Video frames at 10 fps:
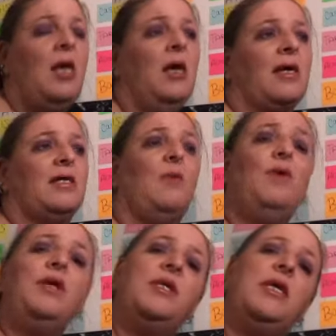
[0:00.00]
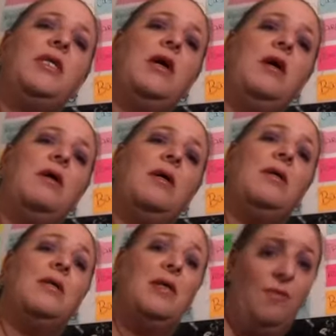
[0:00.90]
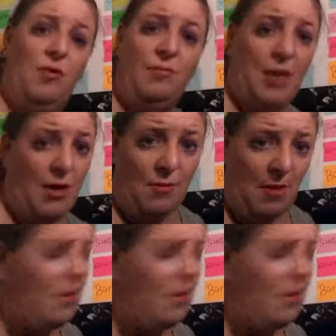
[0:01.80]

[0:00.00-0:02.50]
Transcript: Because I want to sit there in the living room and play it with my